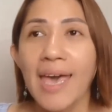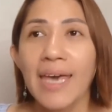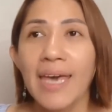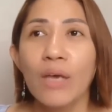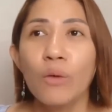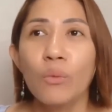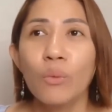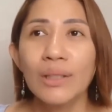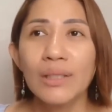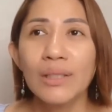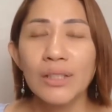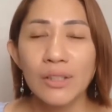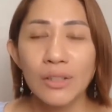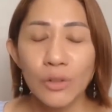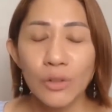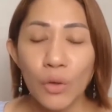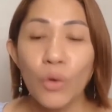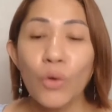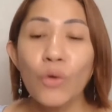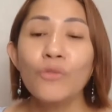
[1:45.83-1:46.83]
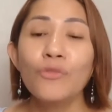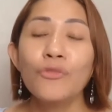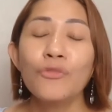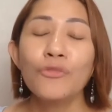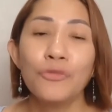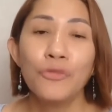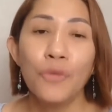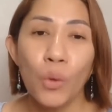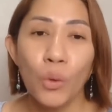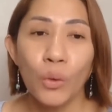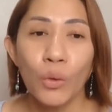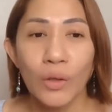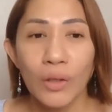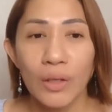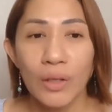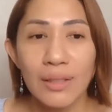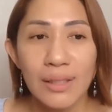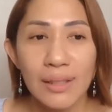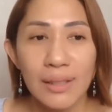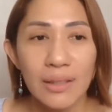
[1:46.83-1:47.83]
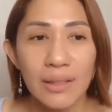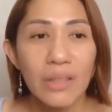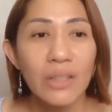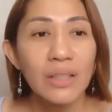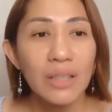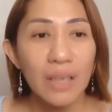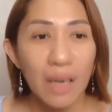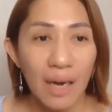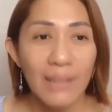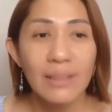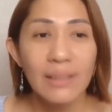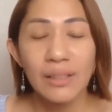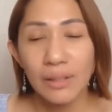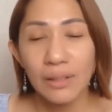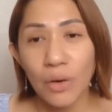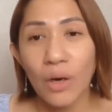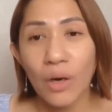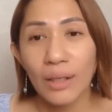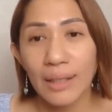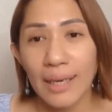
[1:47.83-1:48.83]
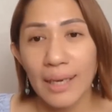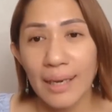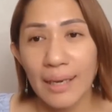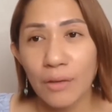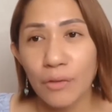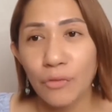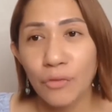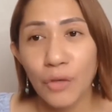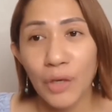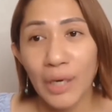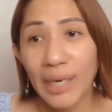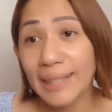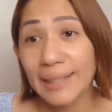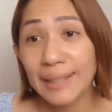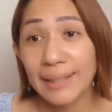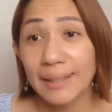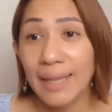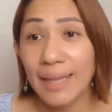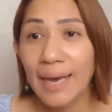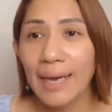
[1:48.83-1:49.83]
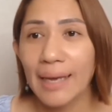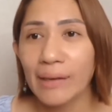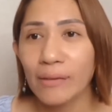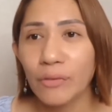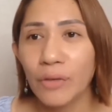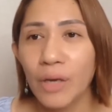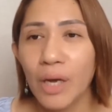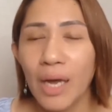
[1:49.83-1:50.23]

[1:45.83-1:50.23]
he was so focused on God's calling for his life.